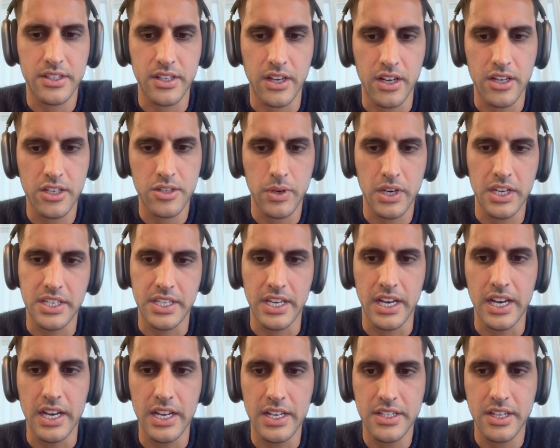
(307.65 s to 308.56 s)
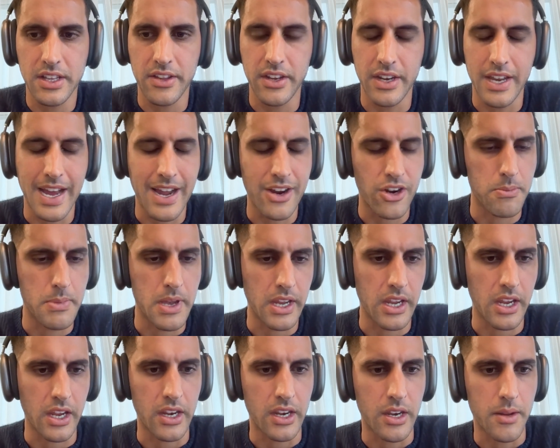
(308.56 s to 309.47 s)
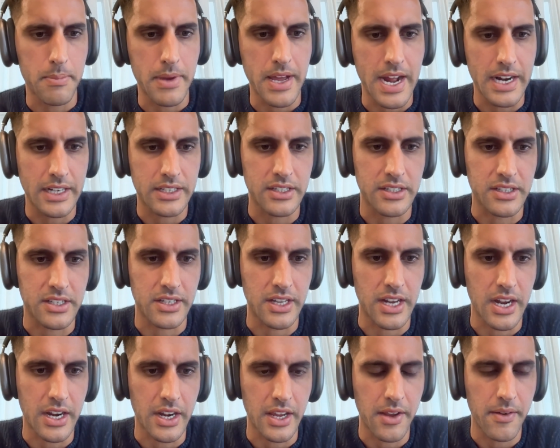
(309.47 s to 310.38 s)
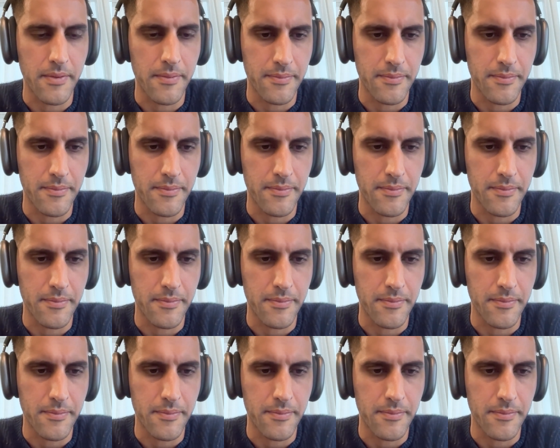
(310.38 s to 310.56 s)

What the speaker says: tell us what it does and how you're making an impact to society.